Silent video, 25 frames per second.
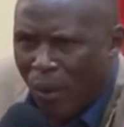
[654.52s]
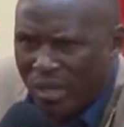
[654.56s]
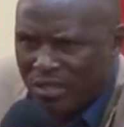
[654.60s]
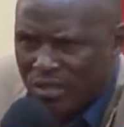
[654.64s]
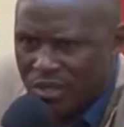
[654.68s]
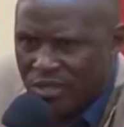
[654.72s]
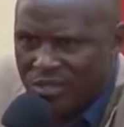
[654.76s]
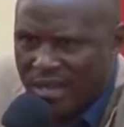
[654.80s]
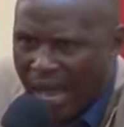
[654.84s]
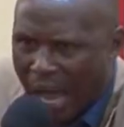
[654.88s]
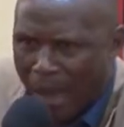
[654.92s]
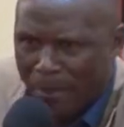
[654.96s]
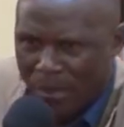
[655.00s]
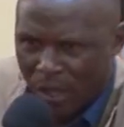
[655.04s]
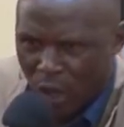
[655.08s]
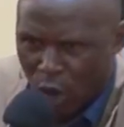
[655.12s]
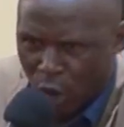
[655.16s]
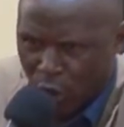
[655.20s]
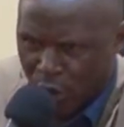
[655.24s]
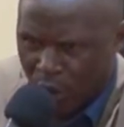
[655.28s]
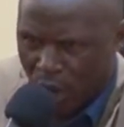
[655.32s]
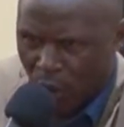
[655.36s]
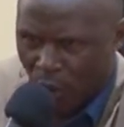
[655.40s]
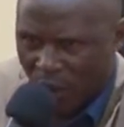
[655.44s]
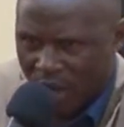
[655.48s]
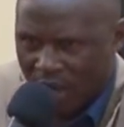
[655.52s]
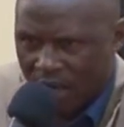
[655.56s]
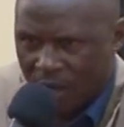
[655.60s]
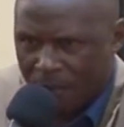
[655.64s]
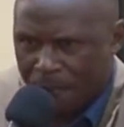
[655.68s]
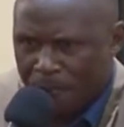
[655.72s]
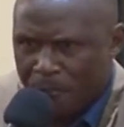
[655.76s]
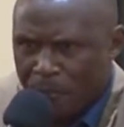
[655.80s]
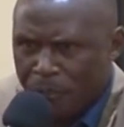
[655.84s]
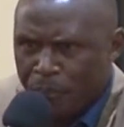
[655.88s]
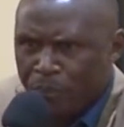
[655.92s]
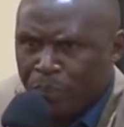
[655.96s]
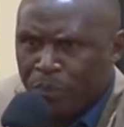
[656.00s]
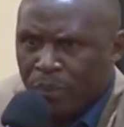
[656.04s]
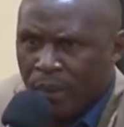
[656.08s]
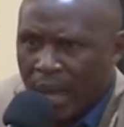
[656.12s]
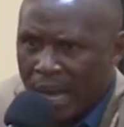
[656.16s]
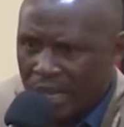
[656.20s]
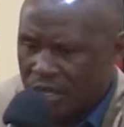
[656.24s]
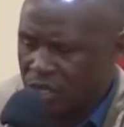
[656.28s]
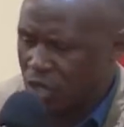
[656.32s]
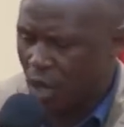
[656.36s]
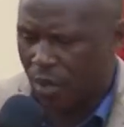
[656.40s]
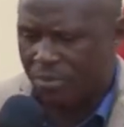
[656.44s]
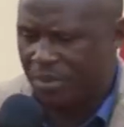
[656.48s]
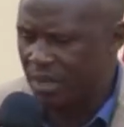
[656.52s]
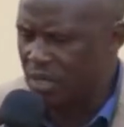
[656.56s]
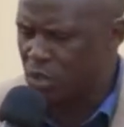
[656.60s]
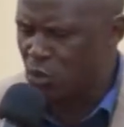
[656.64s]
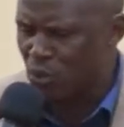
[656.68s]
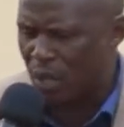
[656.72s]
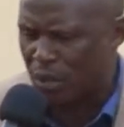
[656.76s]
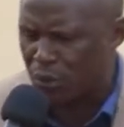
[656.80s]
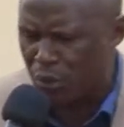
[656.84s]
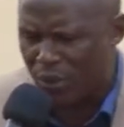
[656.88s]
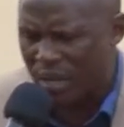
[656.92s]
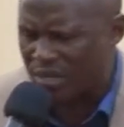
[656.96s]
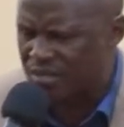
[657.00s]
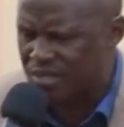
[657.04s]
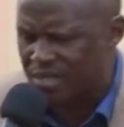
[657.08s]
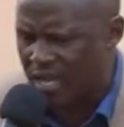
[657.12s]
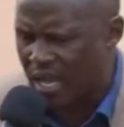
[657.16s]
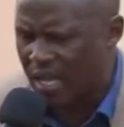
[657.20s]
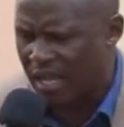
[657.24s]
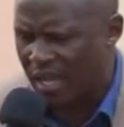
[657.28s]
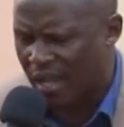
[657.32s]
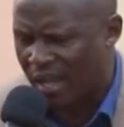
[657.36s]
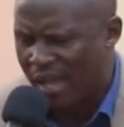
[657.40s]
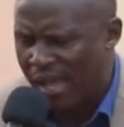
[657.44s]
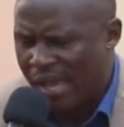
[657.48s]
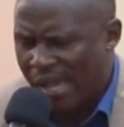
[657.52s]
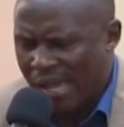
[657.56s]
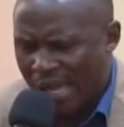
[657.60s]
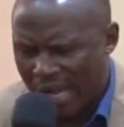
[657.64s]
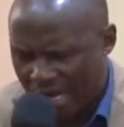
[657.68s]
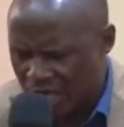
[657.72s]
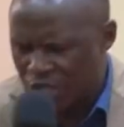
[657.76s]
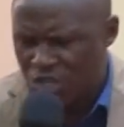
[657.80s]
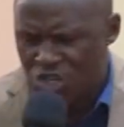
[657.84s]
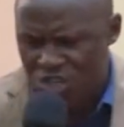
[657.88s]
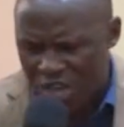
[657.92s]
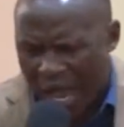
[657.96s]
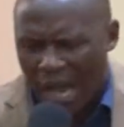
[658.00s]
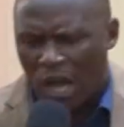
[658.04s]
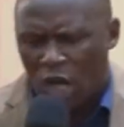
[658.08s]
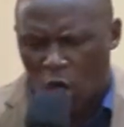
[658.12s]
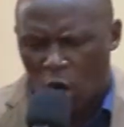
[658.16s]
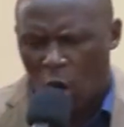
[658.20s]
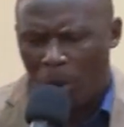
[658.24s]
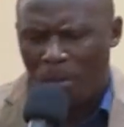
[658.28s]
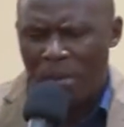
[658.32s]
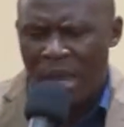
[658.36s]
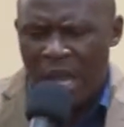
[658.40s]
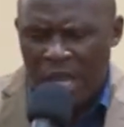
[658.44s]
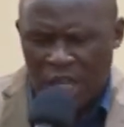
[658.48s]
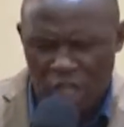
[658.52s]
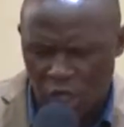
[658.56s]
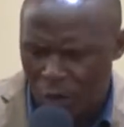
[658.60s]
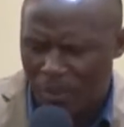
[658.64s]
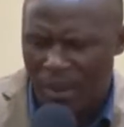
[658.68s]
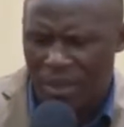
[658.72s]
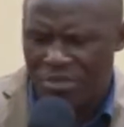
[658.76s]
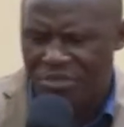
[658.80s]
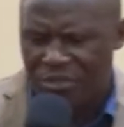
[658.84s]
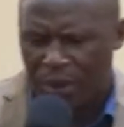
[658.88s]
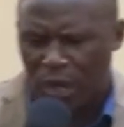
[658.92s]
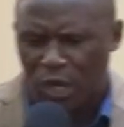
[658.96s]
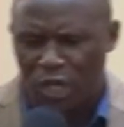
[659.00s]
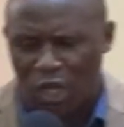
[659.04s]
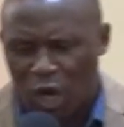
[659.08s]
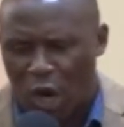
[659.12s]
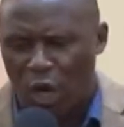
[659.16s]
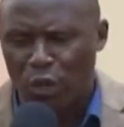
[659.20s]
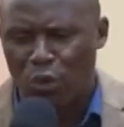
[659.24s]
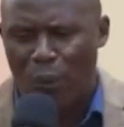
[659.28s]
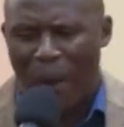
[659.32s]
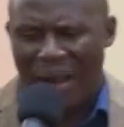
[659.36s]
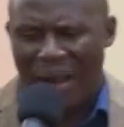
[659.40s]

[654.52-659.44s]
what is coming on your way. And so, this is what we are seeing in Jacob. Even though God